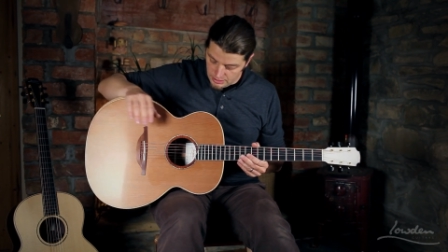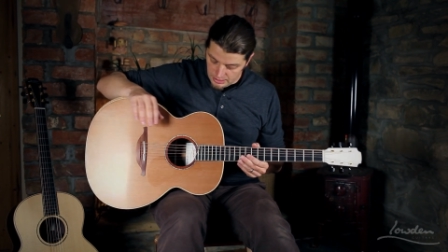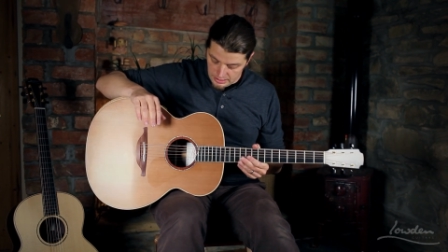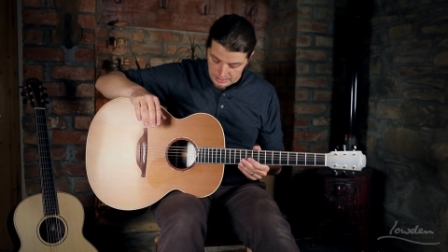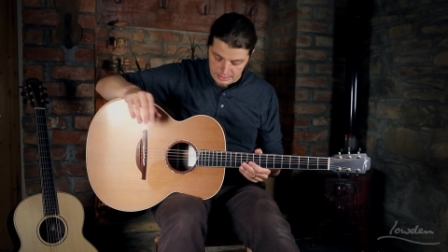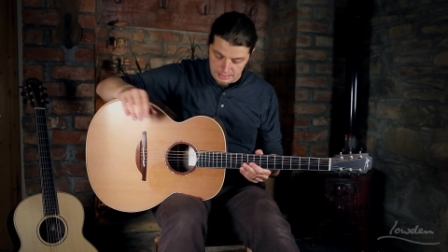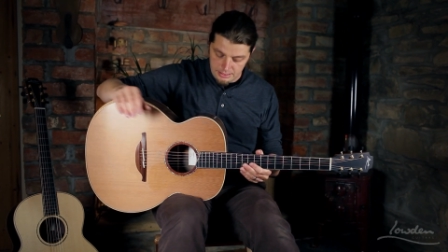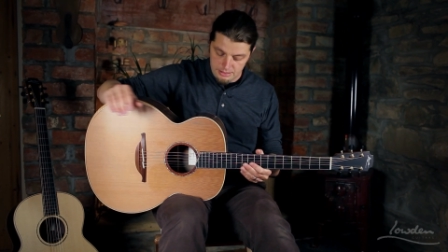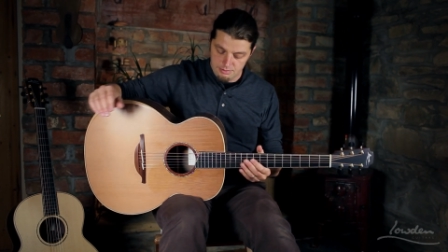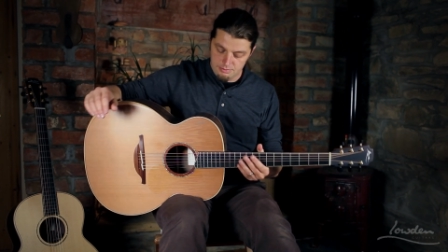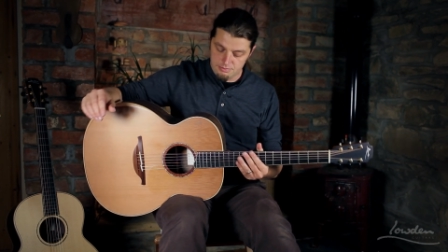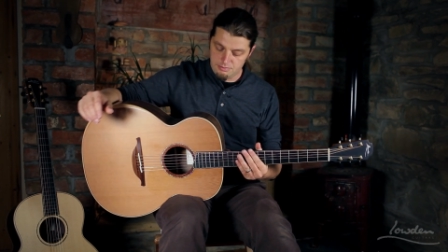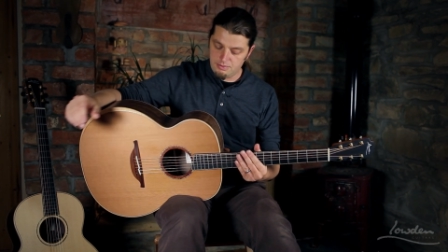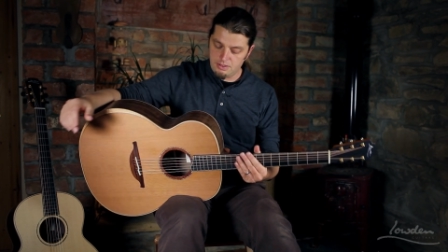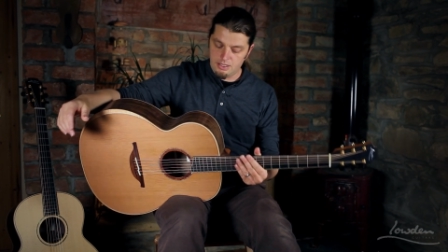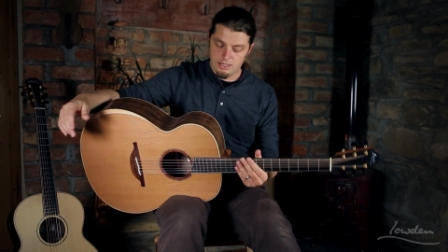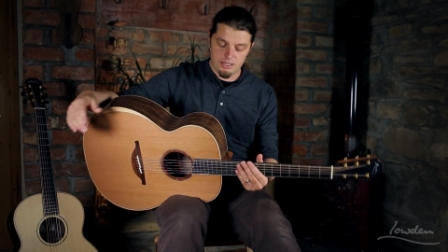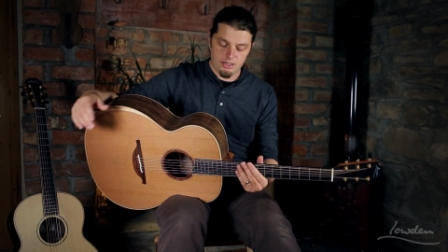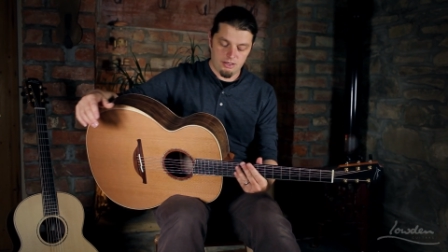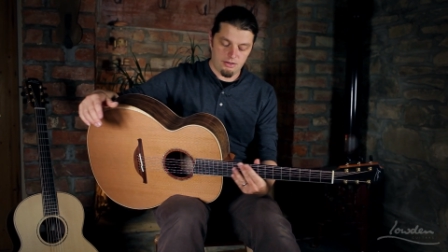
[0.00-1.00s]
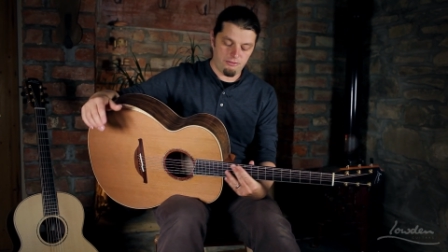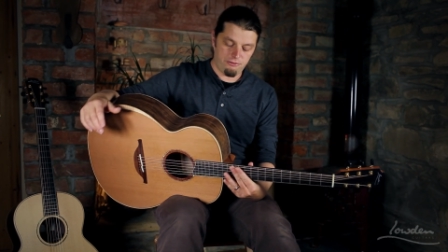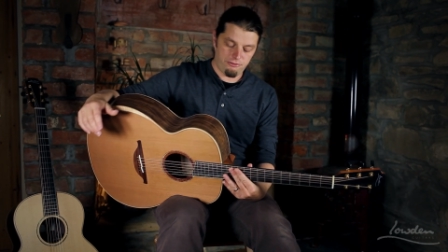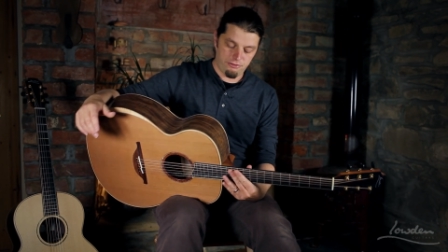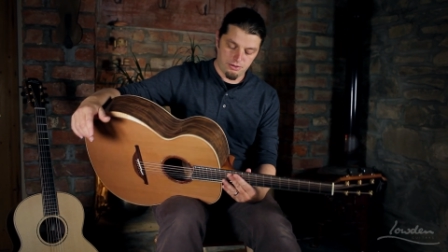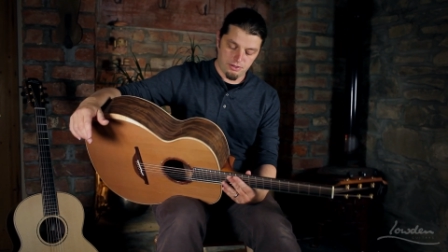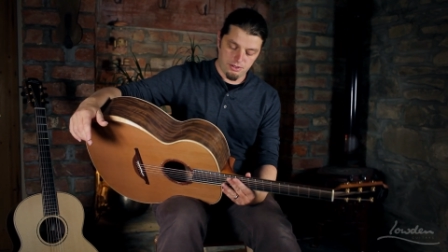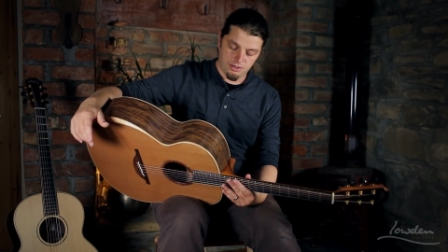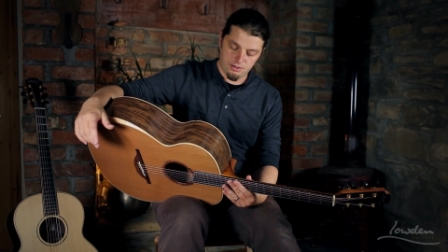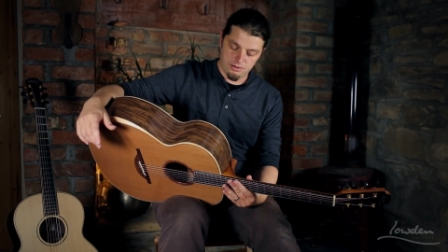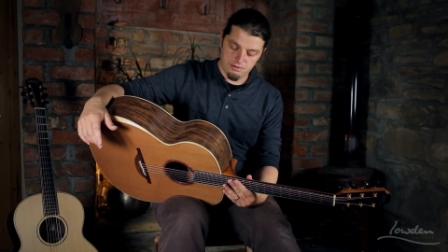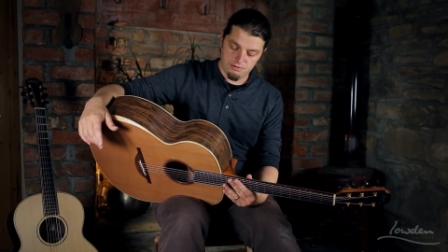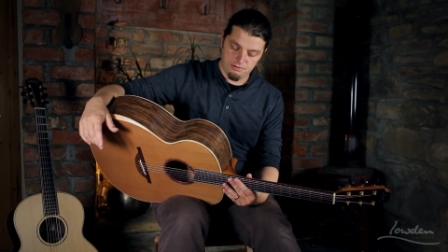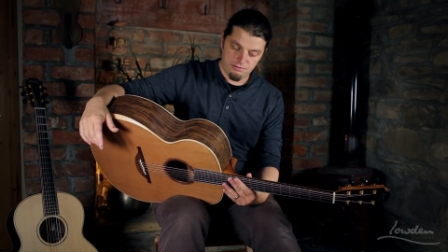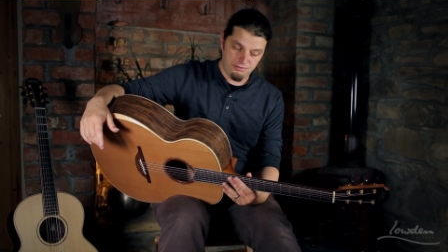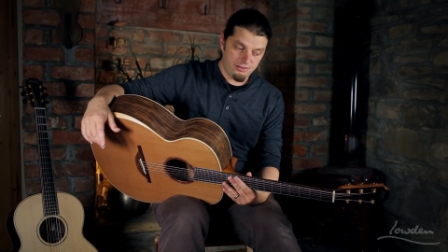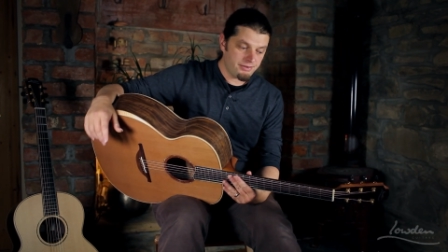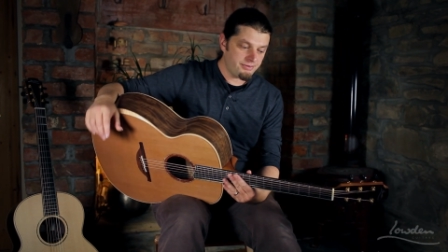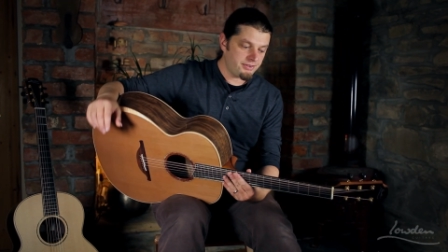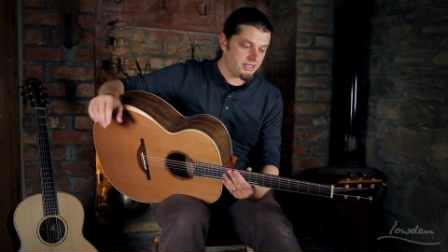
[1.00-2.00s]
And for the
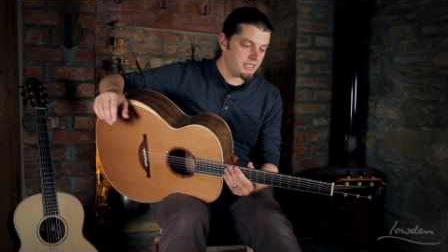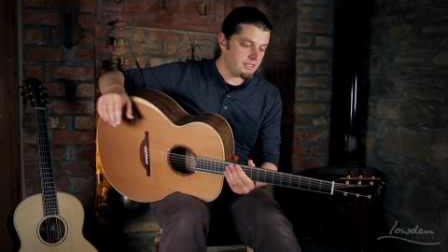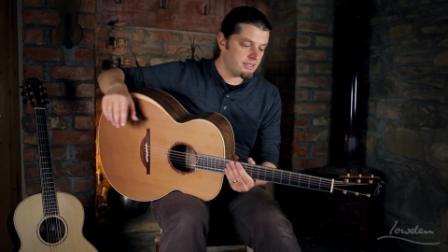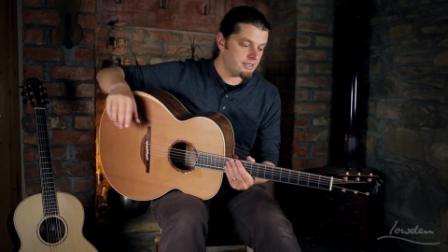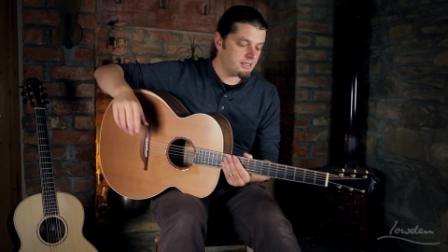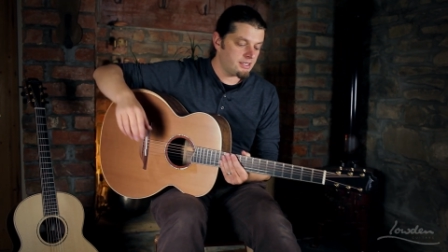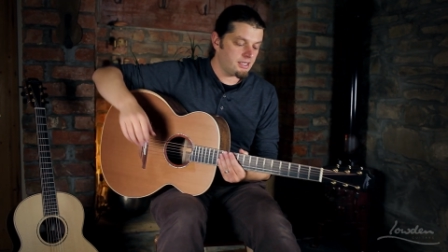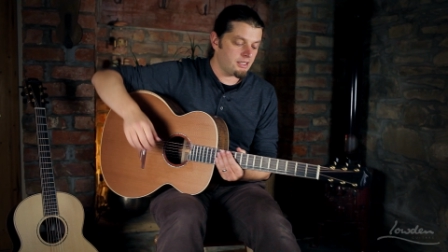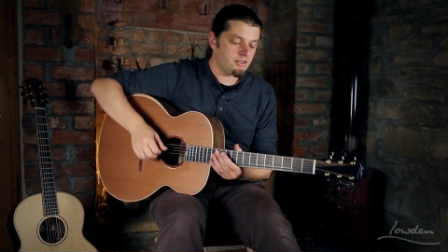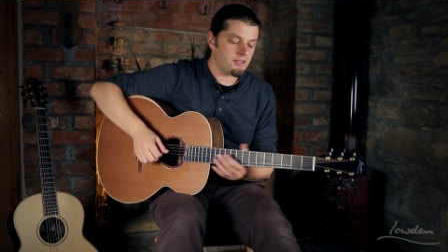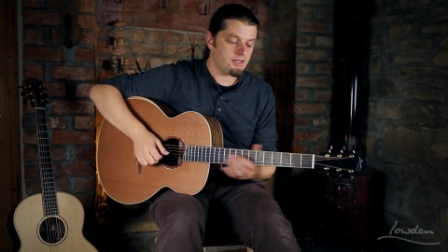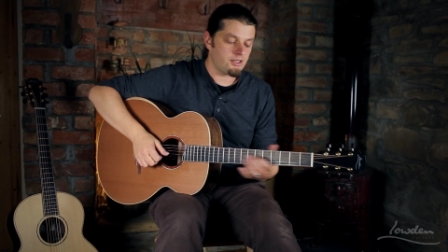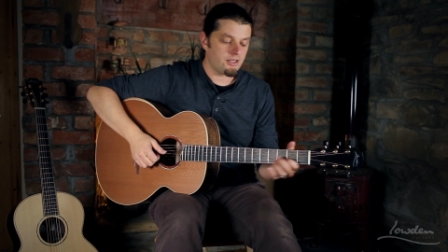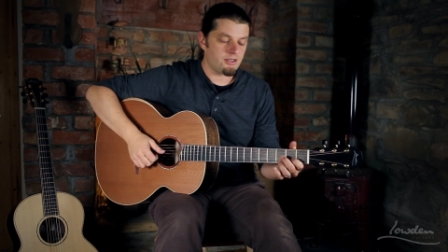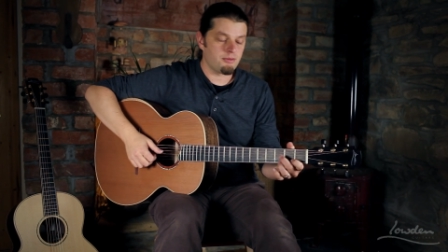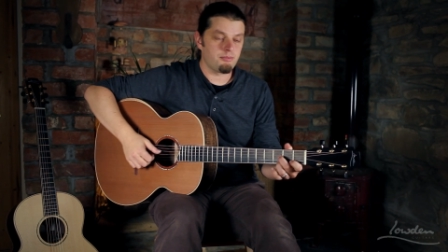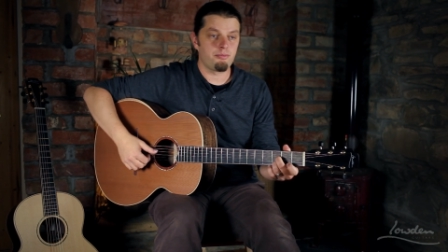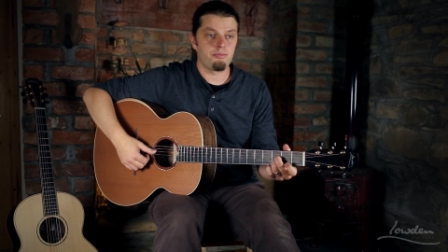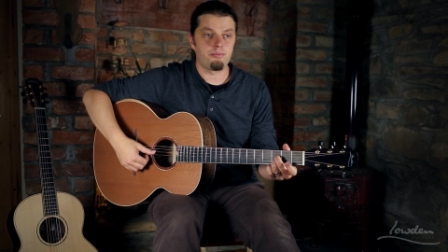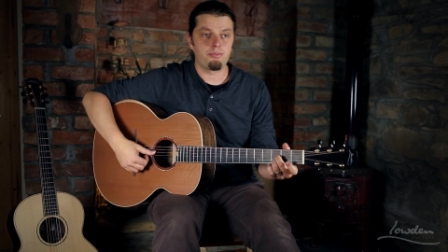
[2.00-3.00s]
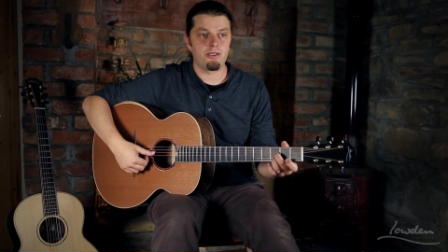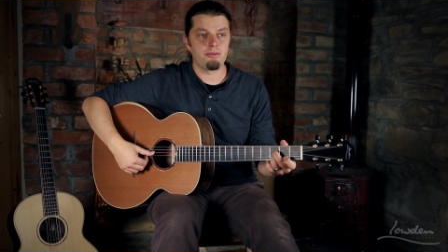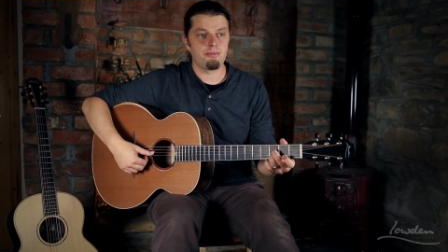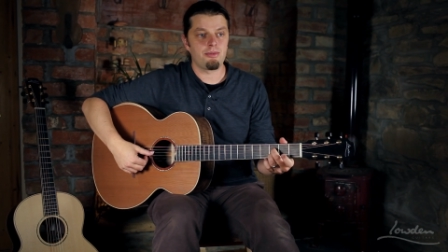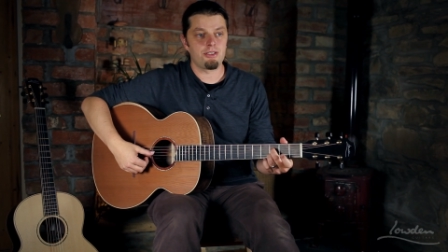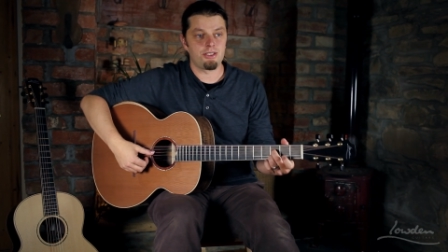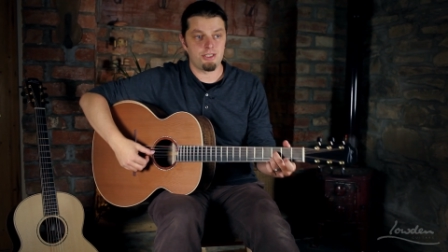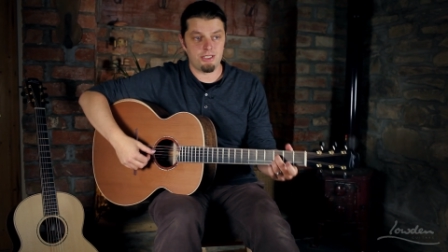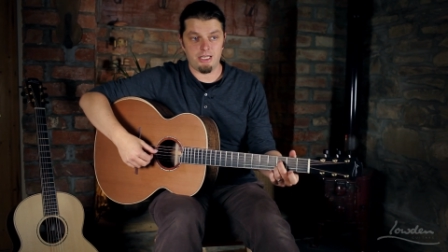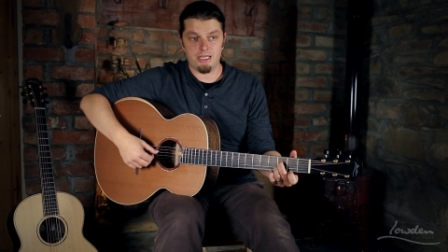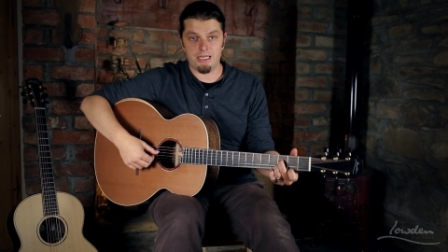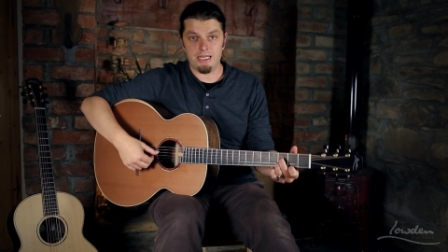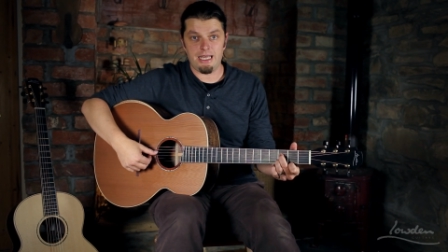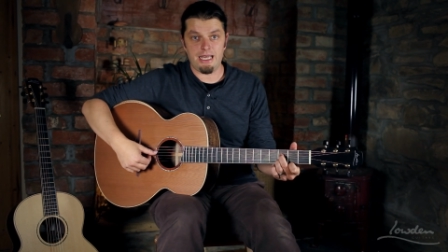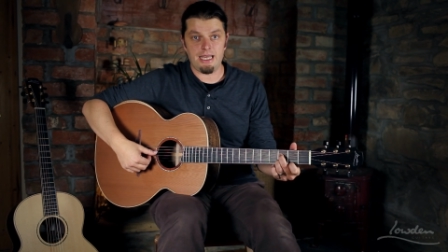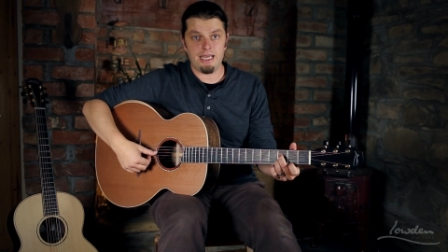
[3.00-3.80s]
50s series you can pretty much get